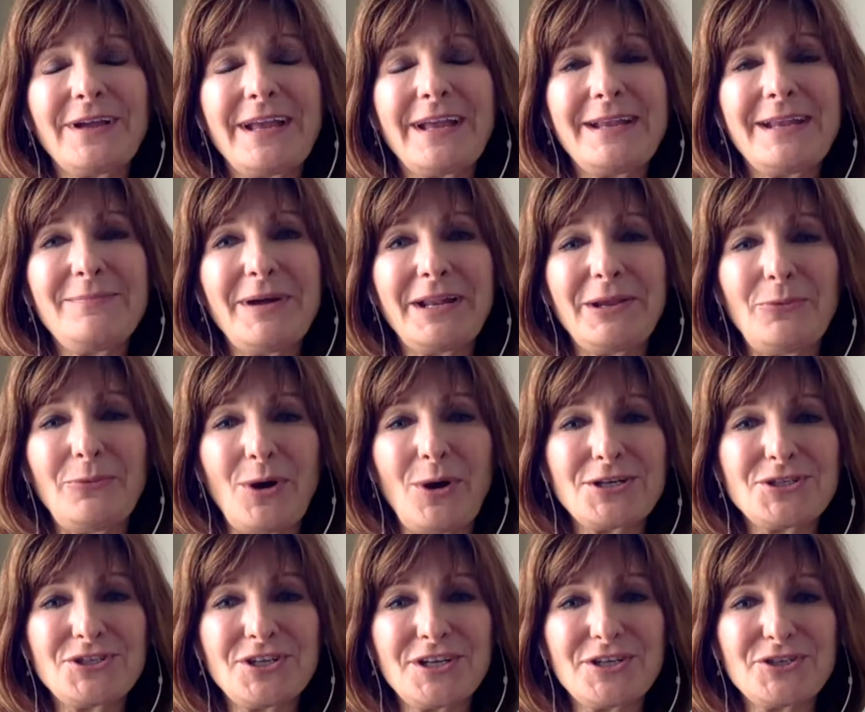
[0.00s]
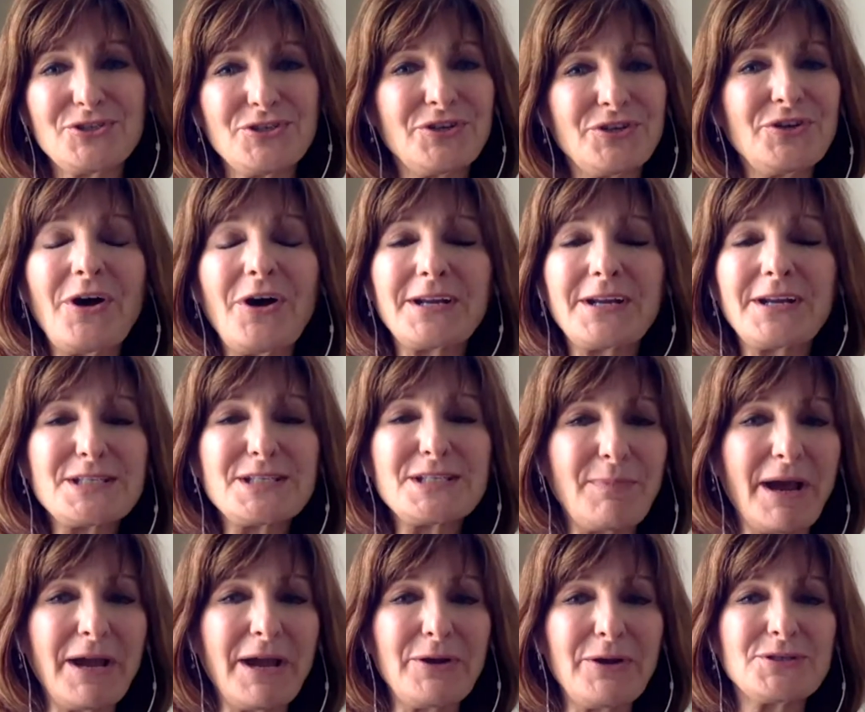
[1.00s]
anybody watching should not
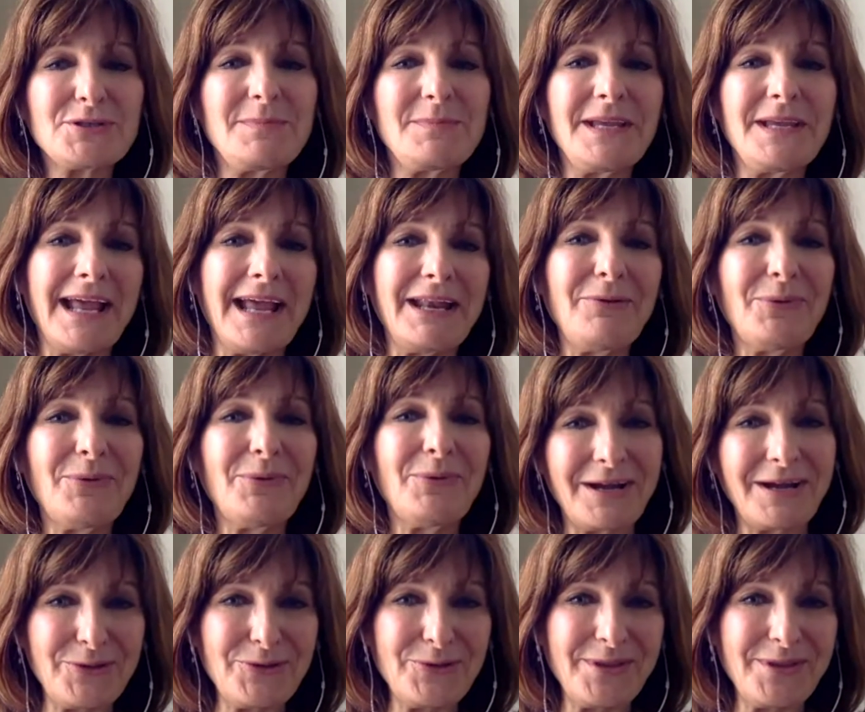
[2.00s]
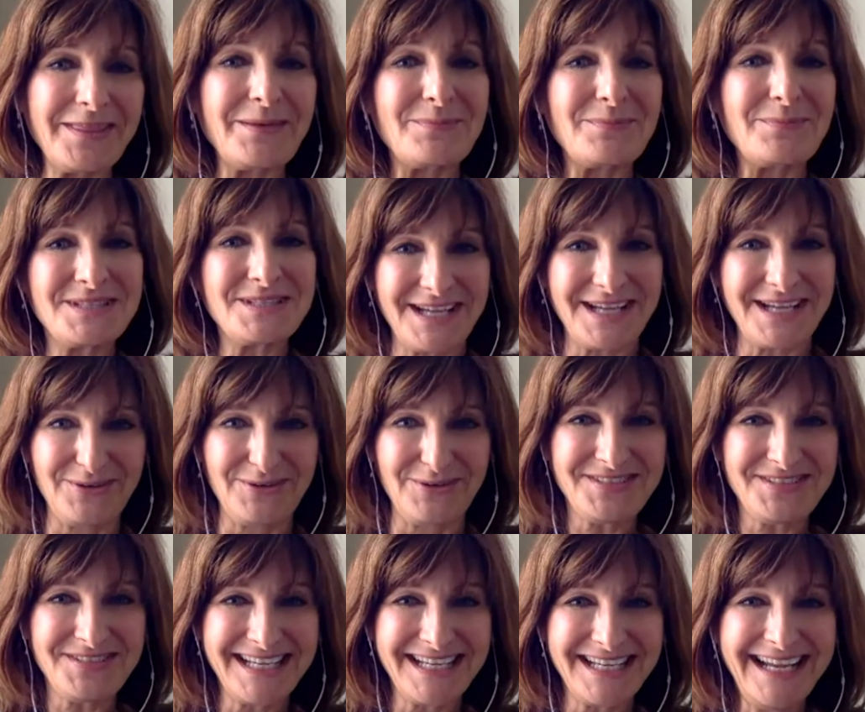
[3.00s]
aspire to be anyone other than
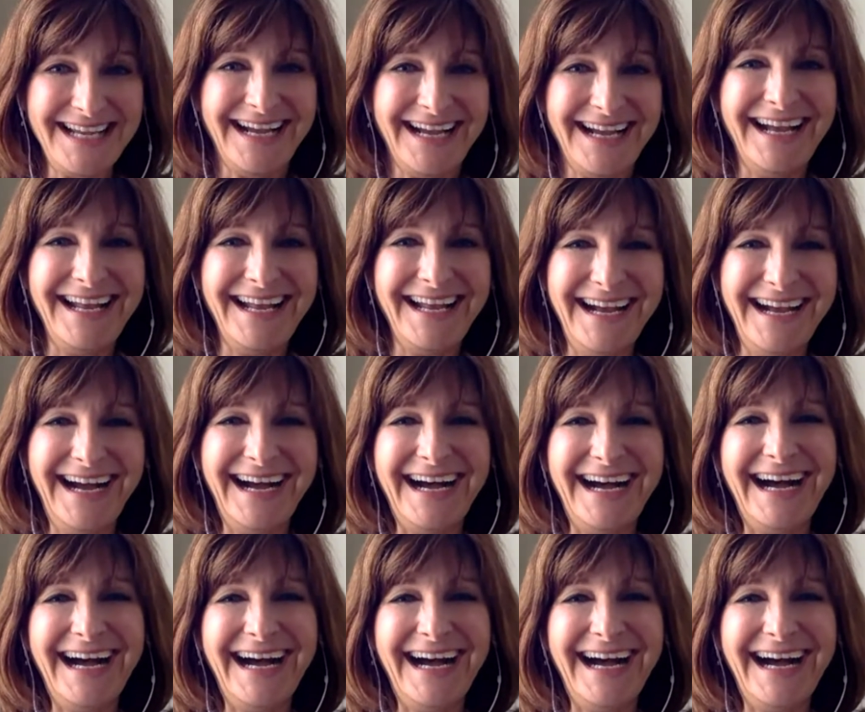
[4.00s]
themselves. You